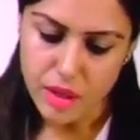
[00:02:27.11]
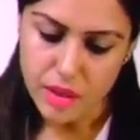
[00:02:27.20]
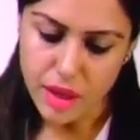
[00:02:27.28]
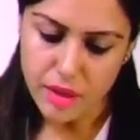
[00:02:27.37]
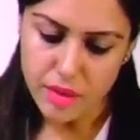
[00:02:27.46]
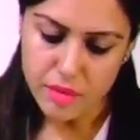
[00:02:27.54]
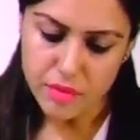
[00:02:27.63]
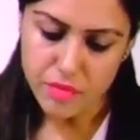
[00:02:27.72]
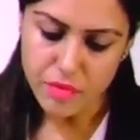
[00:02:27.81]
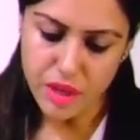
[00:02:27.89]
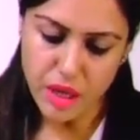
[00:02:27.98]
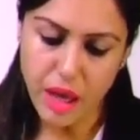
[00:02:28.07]
that
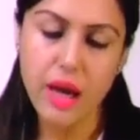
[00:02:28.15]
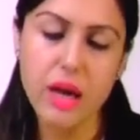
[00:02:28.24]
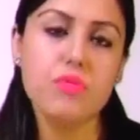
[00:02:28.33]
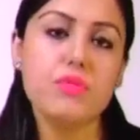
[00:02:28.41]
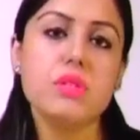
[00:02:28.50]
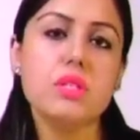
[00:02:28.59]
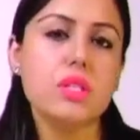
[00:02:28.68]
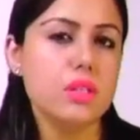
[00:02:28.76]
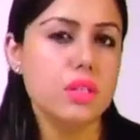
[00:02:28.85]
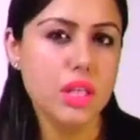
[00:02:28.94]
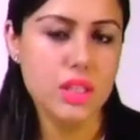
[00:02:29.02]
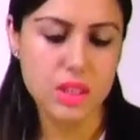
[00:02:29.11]
we have
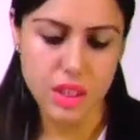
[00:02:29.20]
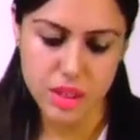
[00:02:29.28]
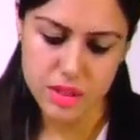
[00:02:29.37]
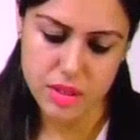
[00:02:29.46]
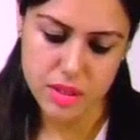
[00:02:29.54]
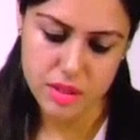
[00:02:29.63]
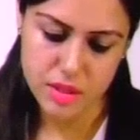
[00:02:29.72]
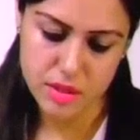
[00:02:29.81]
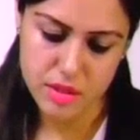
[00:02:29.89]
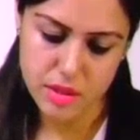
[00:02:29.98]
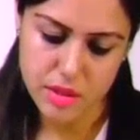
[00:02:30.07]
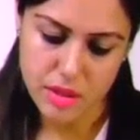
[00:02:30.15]
three
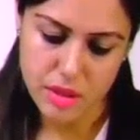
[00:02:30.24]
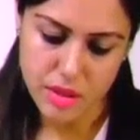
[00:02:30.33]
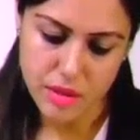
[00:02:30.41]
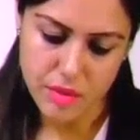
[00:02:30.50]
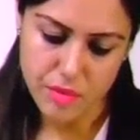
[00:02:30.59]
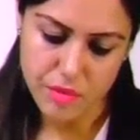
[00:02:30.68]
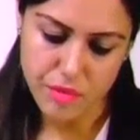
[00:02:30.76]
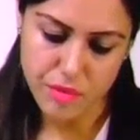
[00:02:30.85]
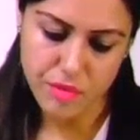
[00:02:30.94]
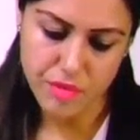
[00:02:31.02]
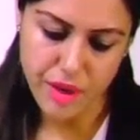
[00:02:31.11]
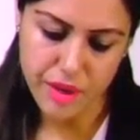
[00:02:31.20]
states:
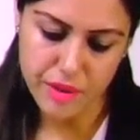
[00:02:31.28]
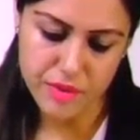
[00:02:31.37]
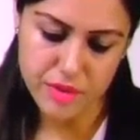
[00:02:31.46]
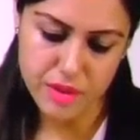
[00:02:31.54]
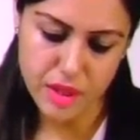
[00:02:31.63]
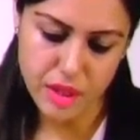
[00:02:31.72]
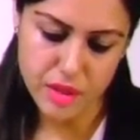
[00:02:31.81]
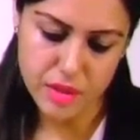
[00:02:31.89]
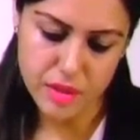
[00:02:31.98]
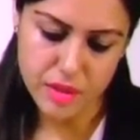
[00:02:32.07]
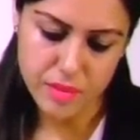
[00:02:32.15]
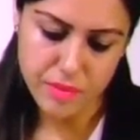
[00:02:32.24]
fed state,
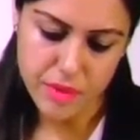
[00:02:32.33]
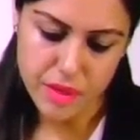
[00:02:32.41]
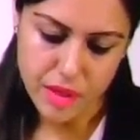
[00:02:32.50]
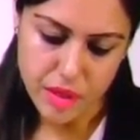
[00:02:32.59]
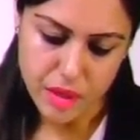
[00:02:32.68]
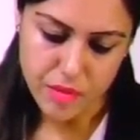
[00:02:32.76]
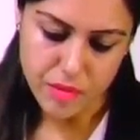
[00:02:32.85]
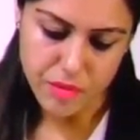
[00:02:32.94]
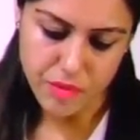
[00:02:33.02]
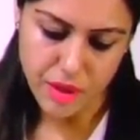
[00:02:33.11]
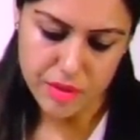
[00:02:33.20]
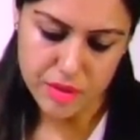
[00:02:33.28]

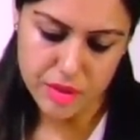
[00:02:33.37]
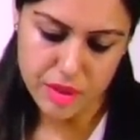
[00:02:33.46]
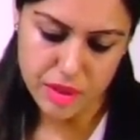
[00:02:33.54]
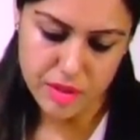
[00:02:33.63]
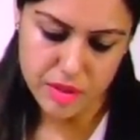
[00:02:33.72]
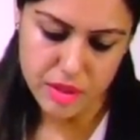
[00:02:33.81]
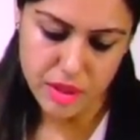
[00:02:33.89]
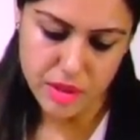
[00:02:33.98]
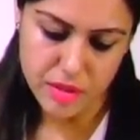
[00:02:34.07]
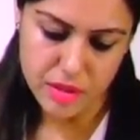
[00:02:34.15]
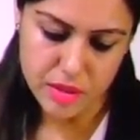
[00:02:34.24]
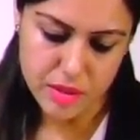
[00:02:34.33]
fasting
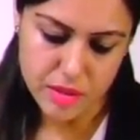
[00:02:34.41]
state,